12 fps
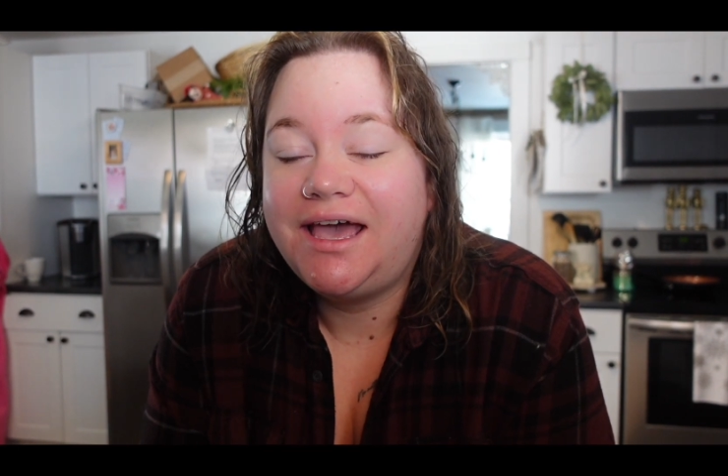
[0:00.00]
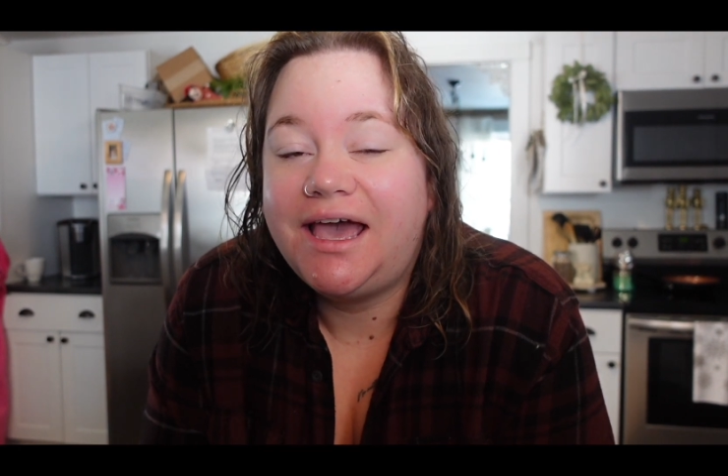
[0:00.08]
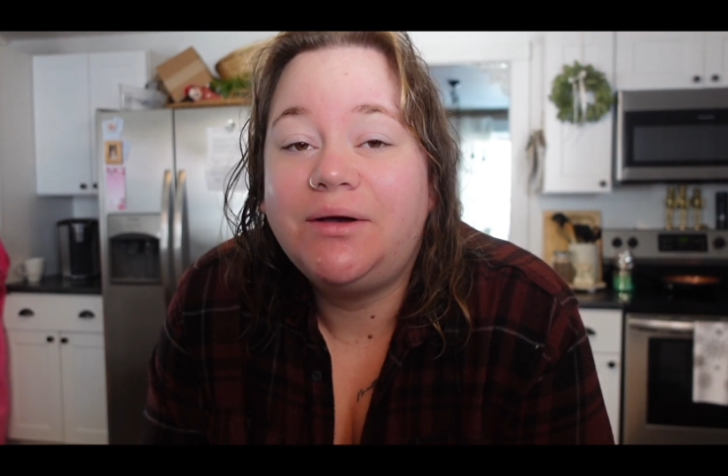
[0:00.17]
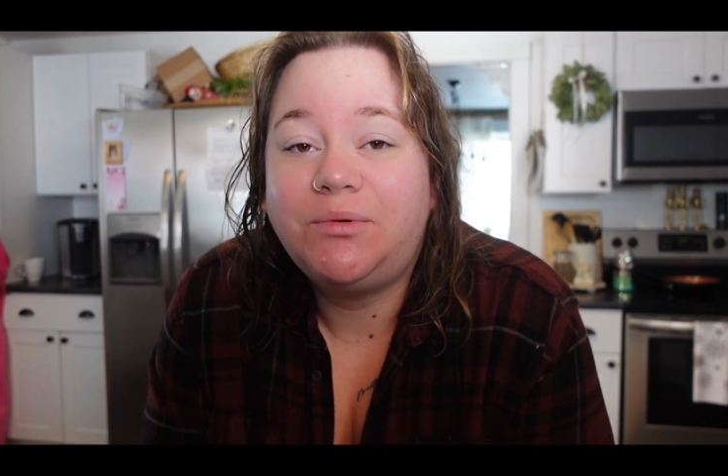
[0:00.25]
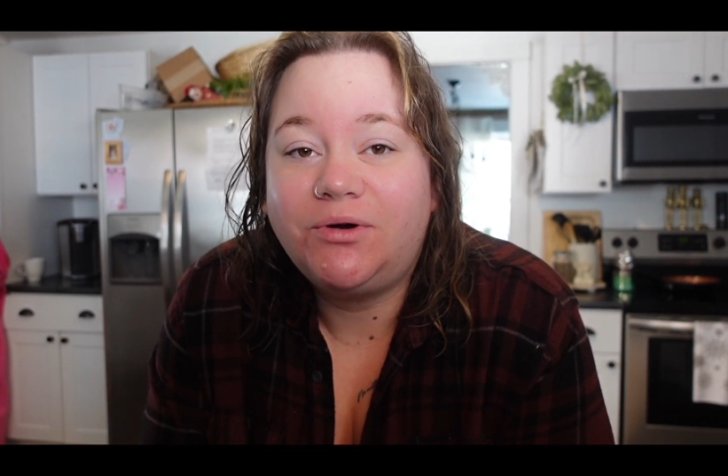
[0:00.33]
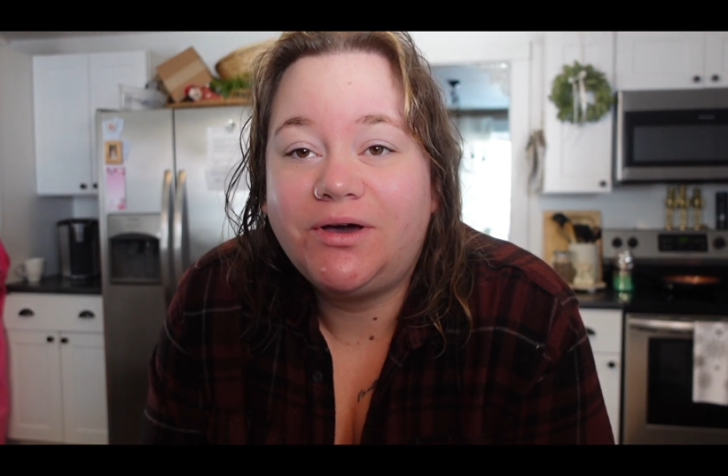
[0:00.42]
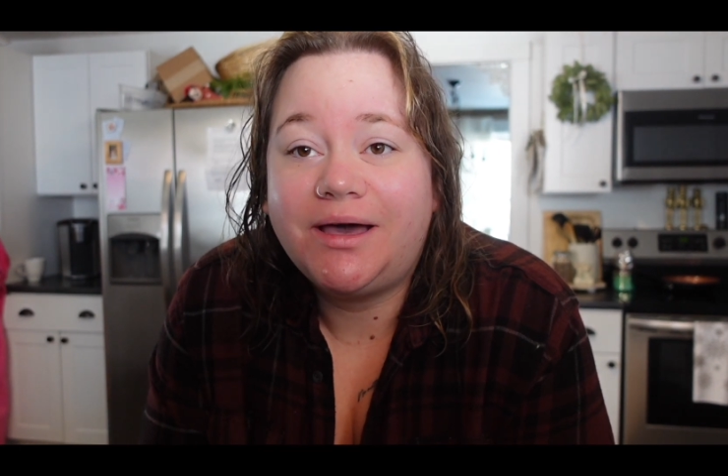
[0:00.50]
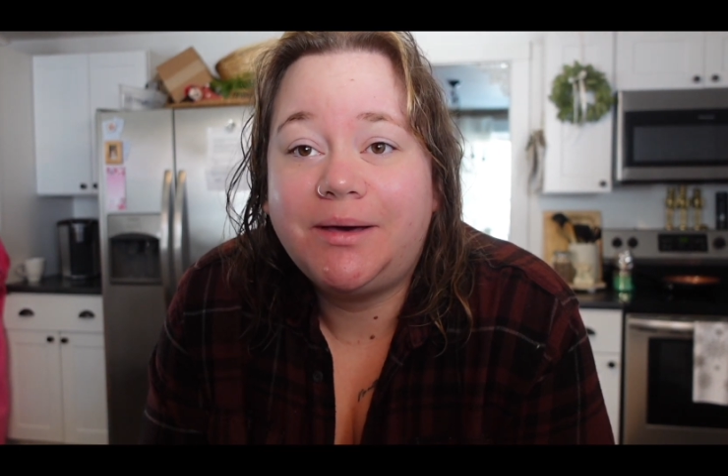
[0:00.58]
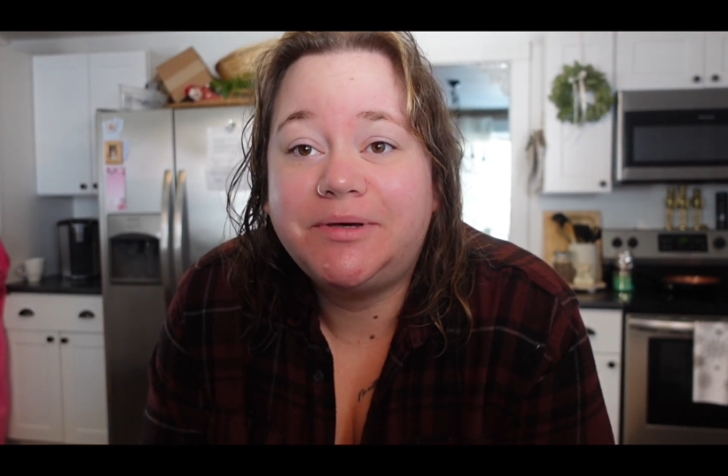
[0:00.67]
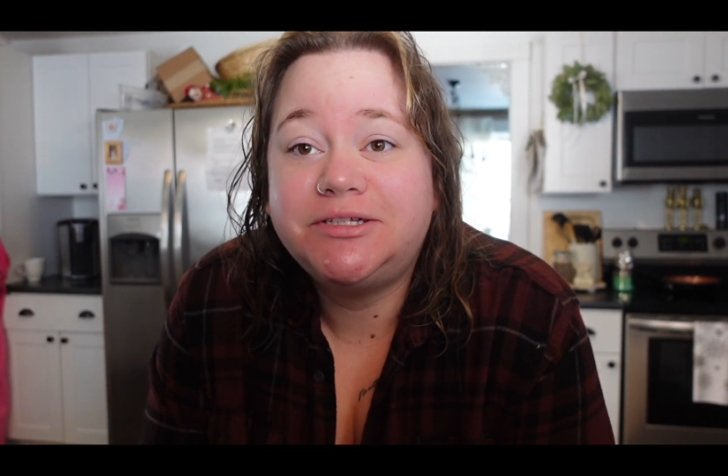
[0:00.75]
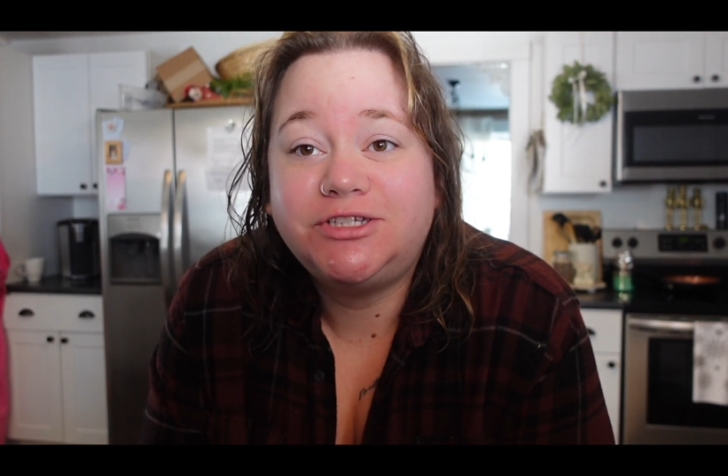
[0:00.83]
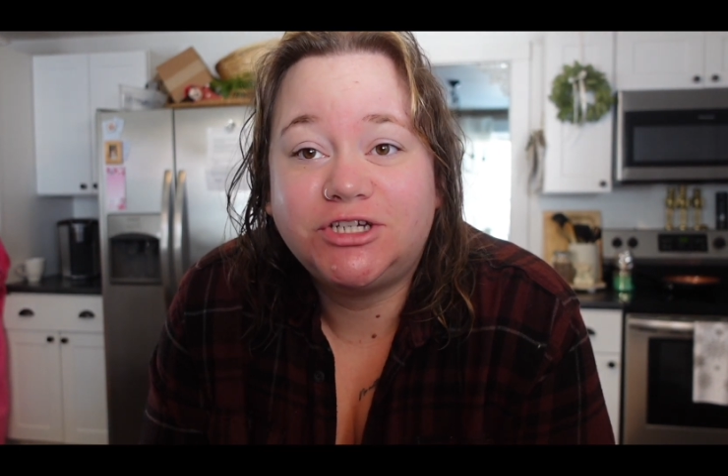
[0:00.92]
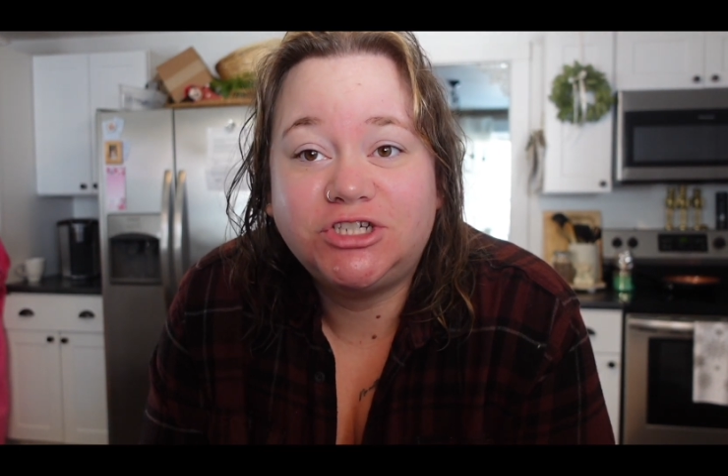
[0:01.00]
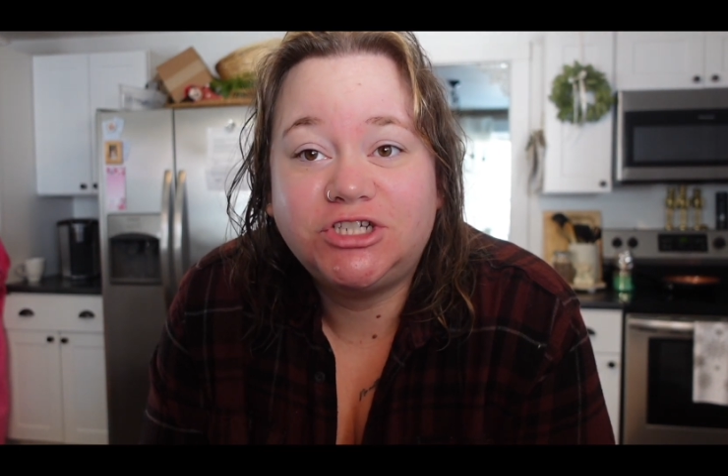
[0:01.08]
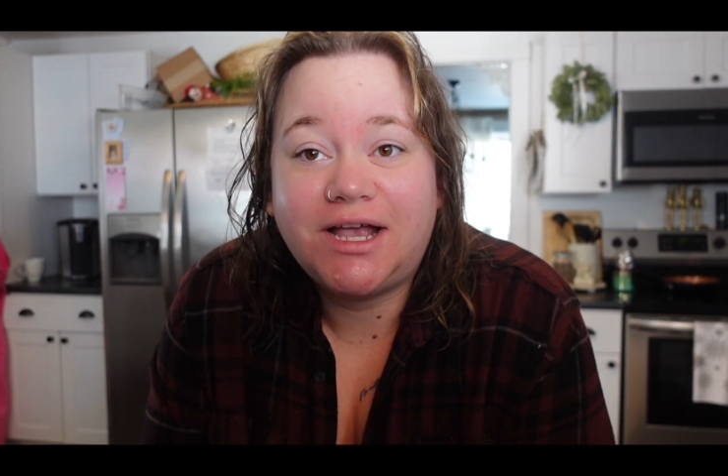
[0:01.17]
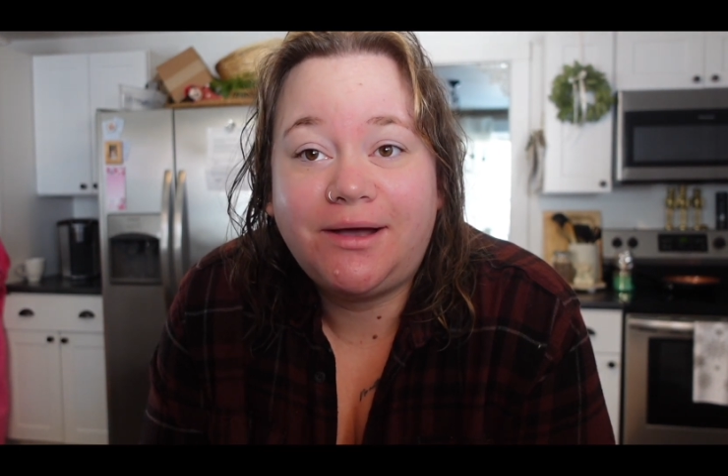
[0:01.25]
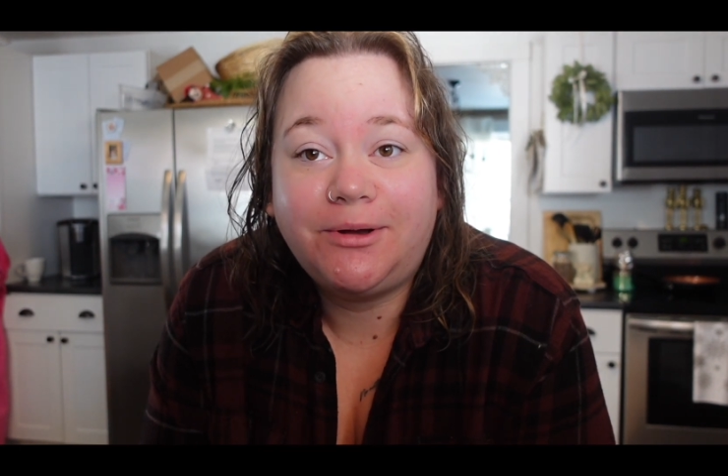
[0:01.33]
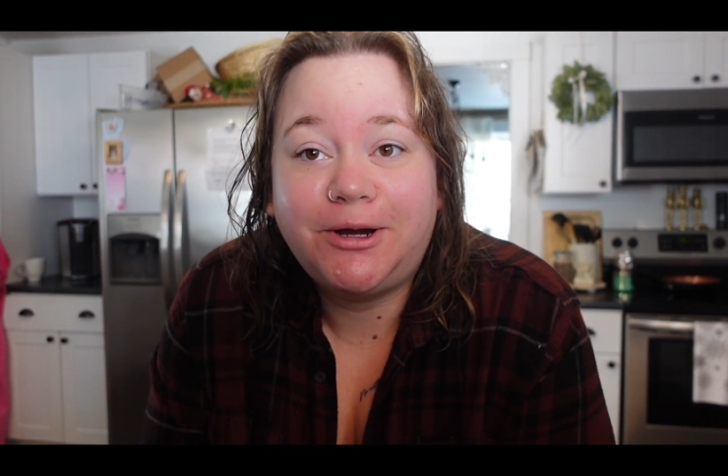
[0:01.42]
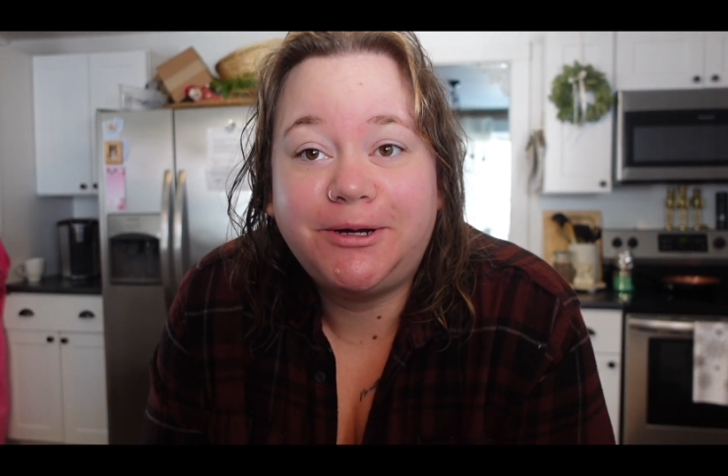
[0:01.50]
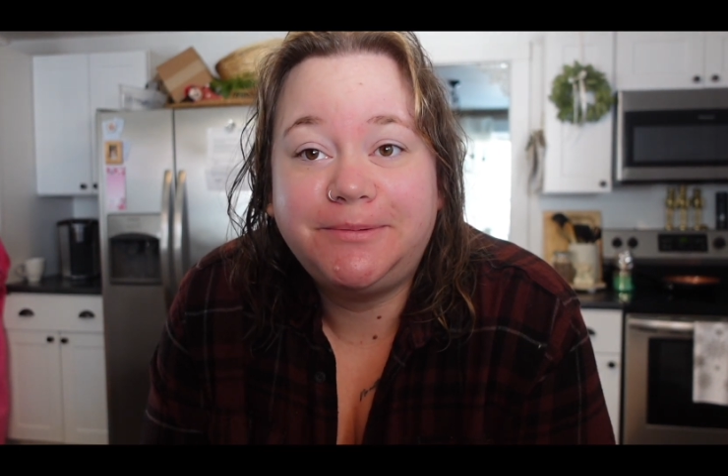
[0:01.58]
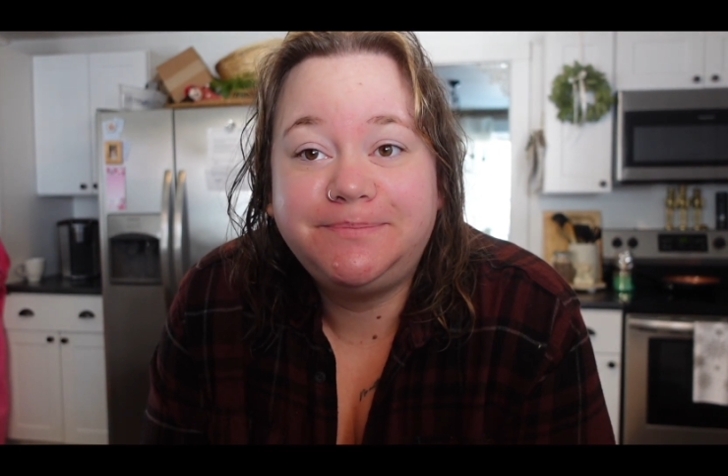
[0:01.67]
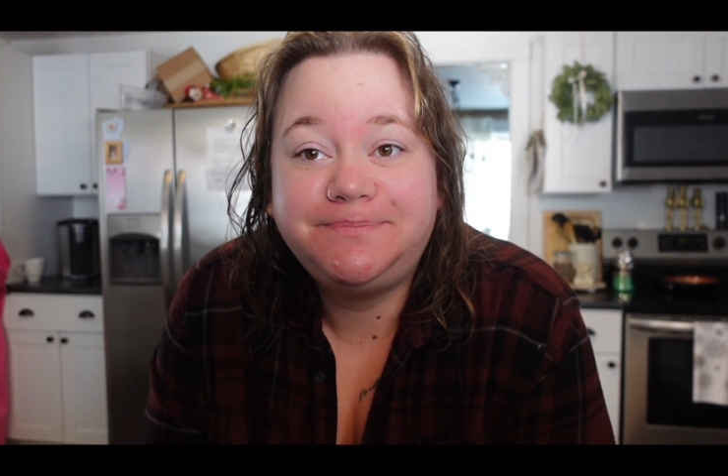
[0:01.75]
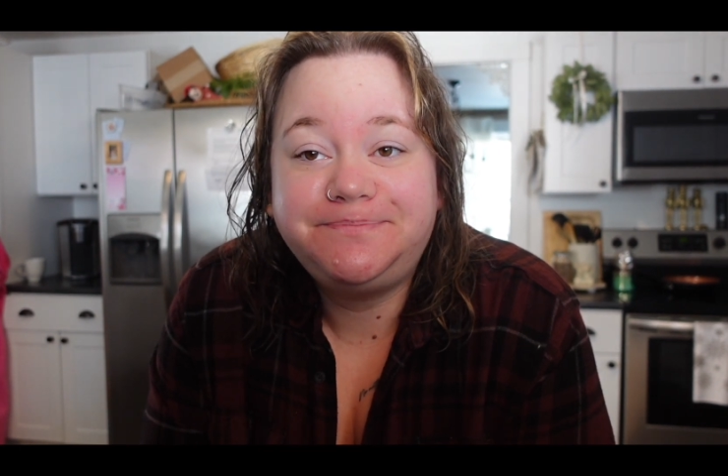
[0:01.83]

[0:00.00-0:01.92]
I woke up, took a shower.